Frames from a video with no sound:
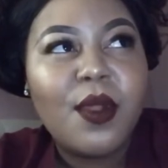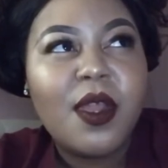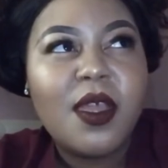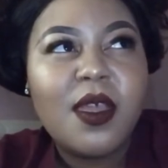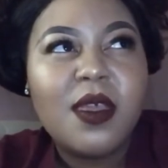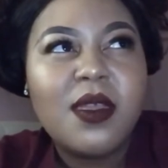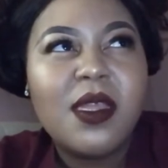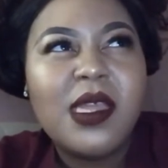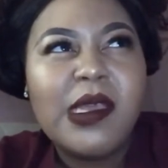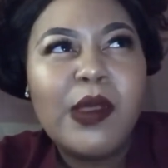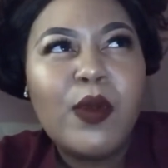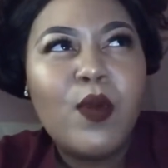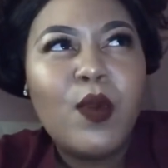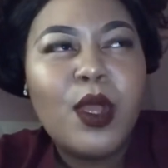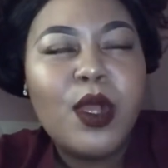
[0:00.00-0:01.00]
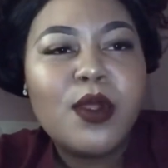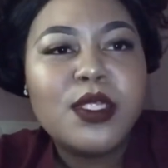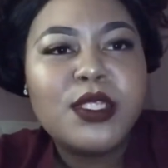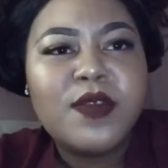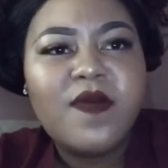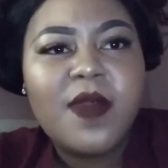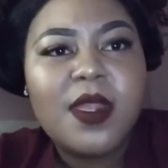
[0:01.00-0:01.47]
or 1 or
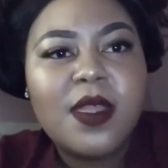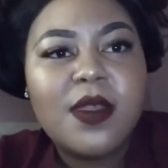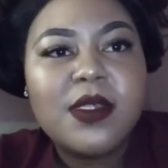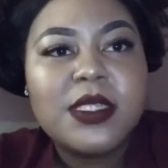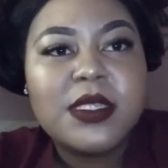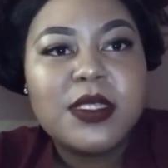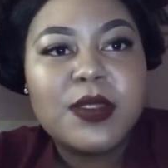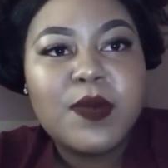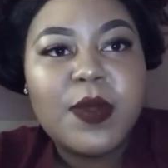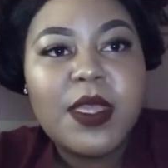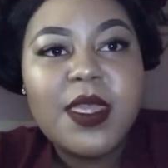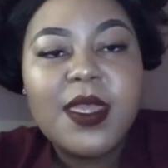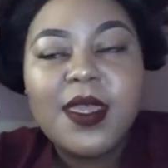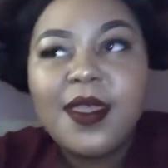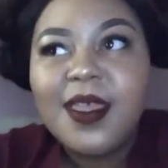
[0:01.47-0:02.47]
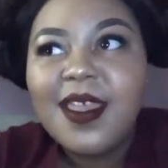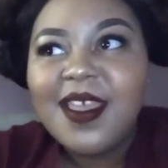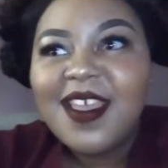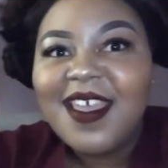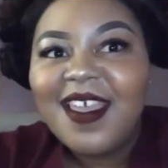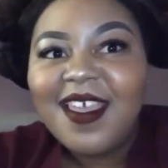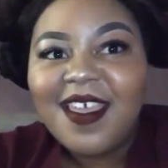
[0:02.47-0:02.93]
2 videos this week,
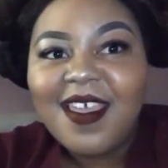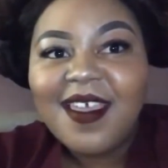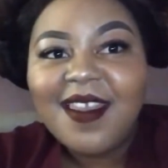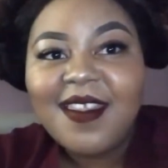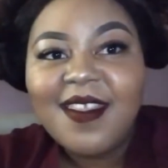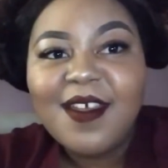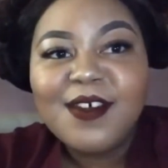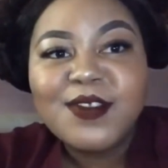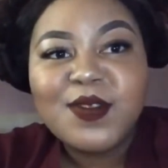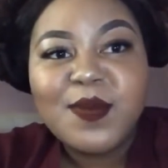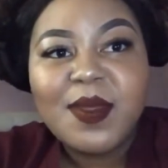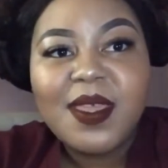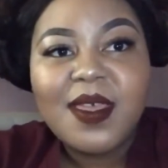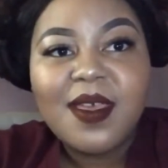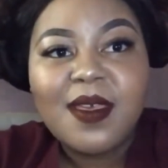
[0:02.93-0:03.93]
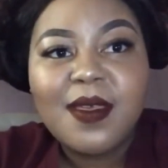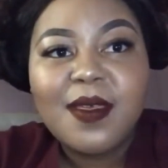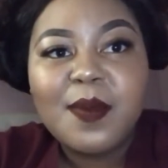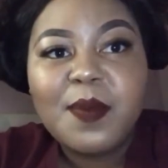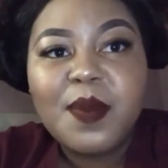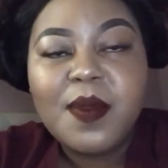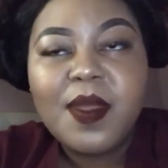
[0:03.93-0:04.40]
and those will be
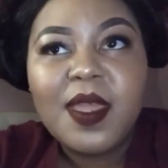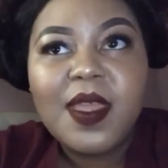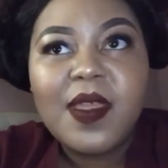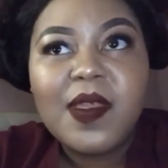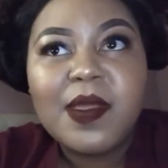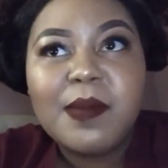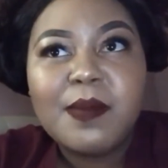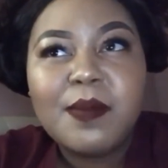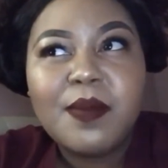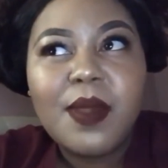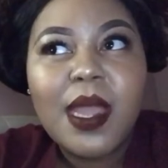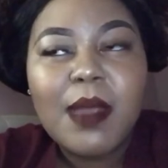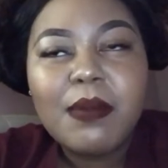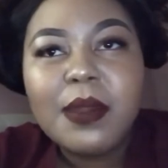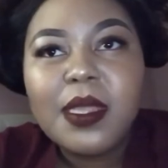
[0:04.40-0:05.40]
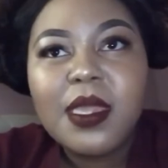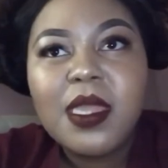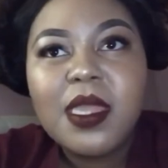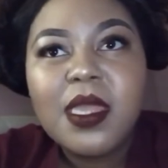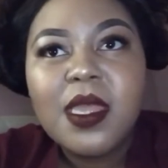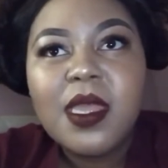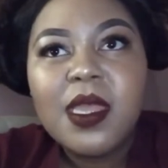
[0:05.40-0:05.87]
up
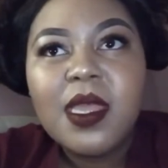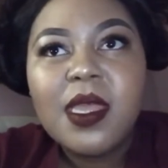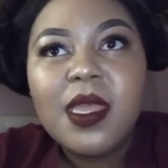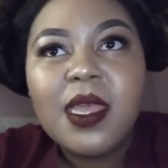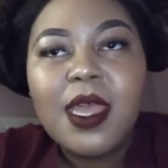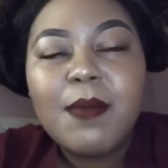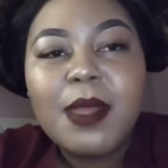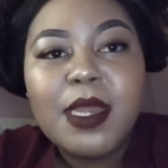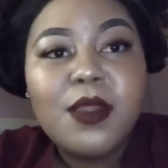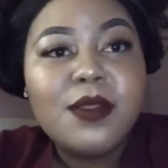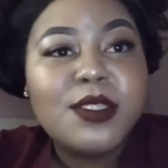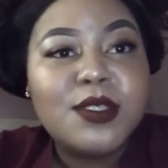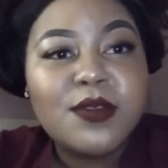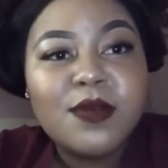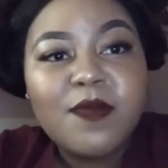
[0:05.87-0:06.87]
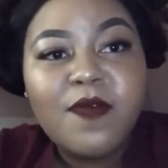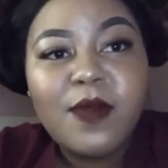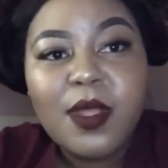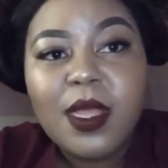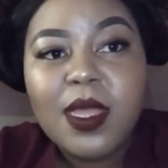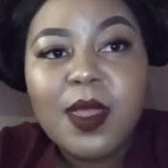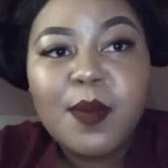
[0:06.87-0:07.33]
Probably, I may do two
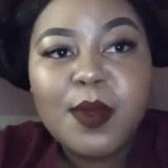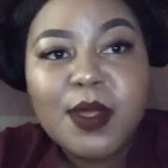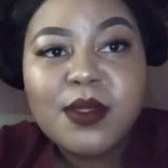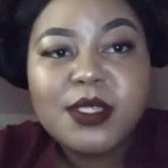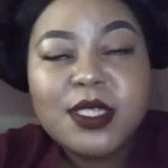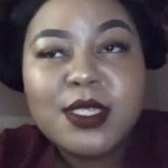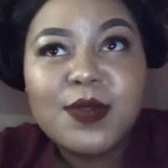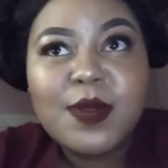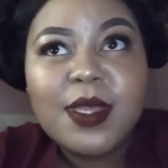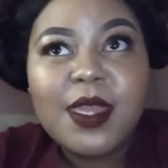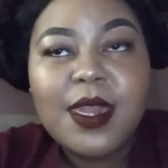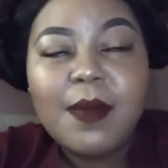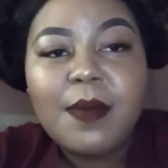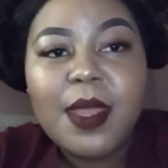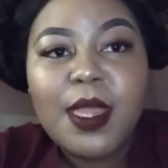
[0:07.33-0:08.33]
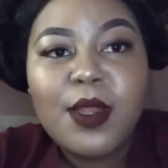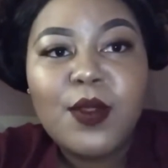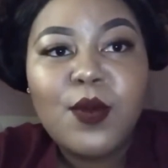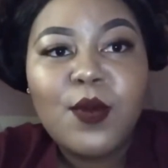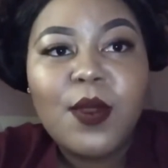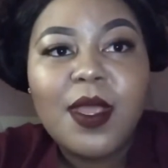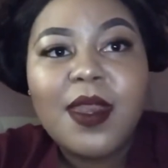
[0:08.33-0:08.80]
uploads this week and I may
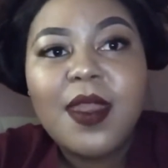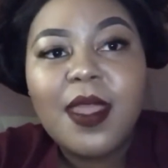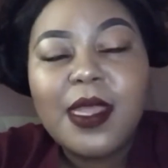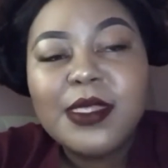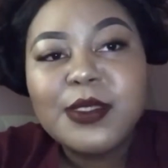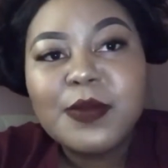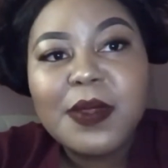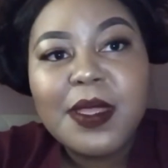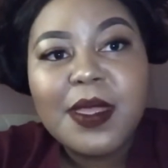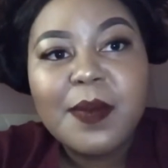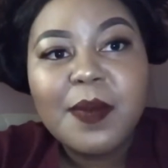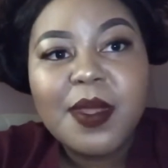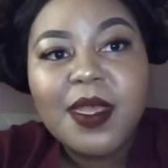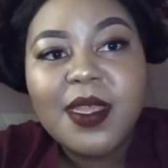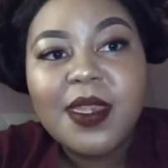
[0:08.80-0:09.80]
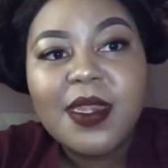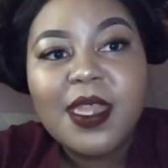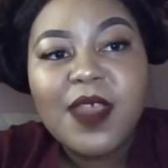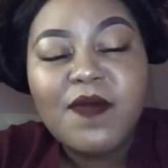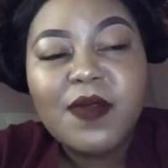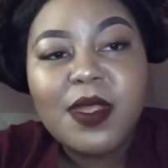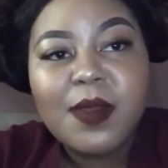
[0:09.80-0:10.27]
do one next week, but
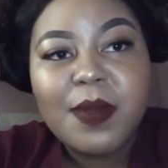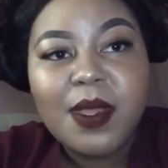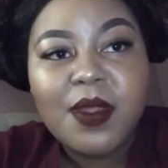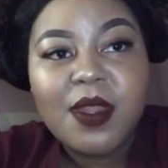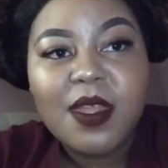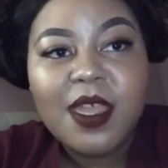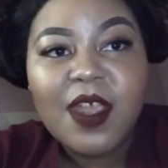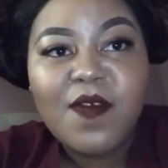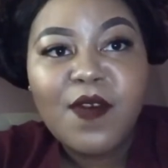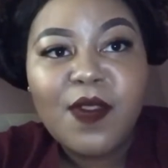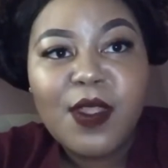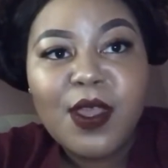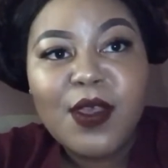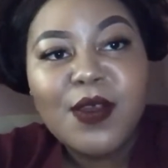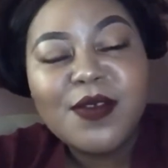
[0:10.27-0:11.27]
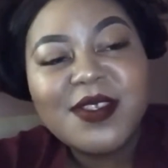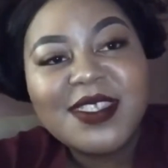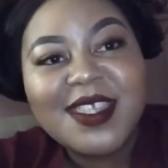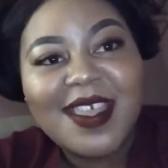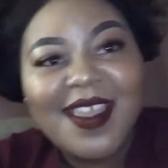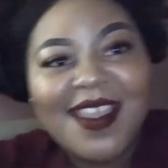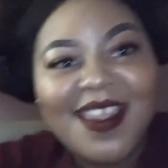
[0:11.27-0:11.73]
definitely be on the lookout for
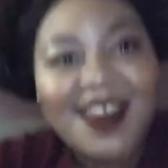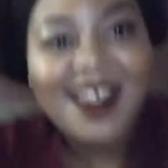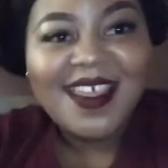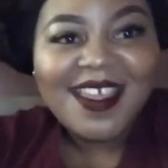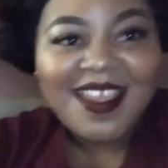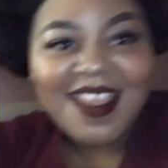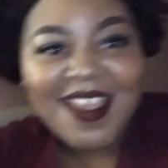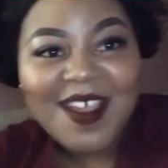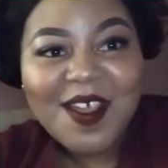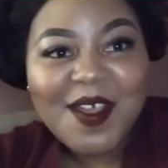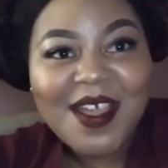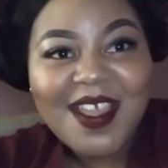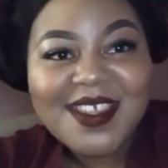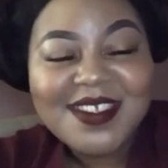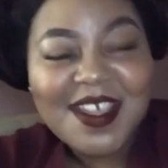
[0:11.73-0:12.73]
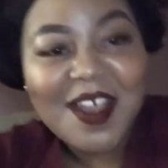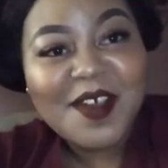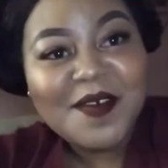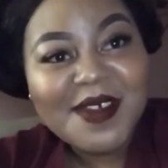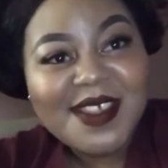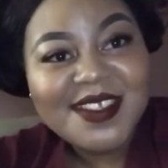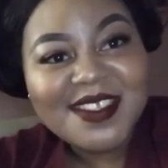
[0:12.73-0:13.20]
those. And as
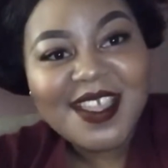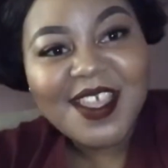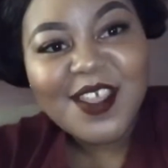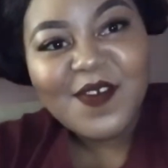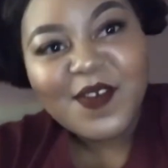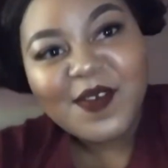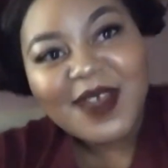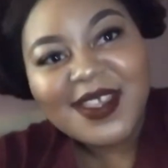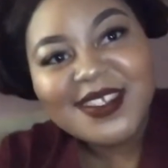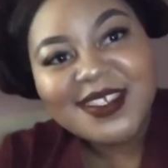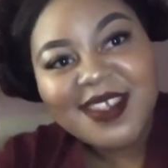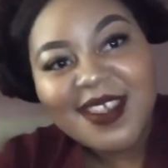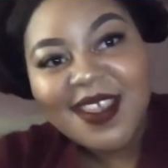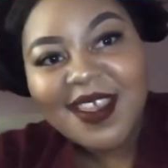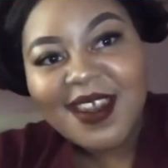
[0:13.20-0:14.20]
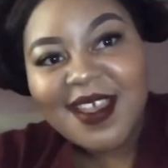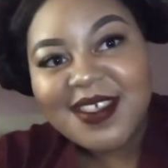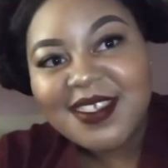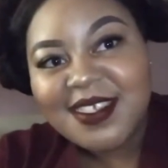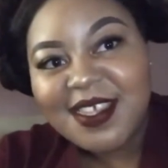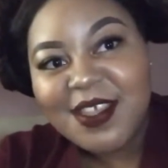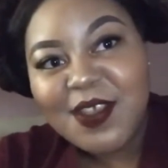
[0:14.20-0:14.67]
always, thank you for watching, and I'll
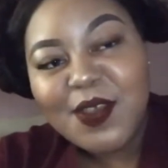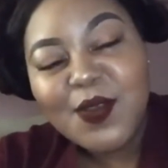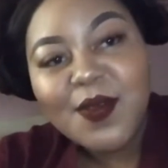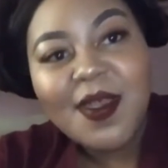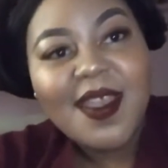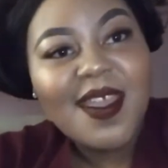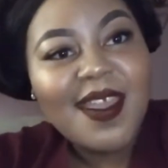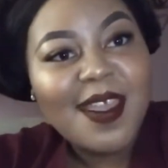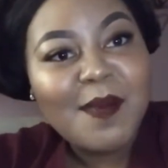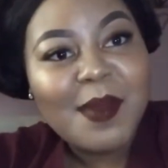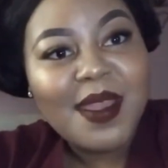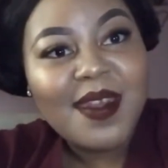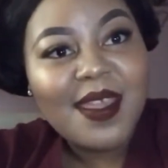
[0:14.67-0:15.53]
see you in my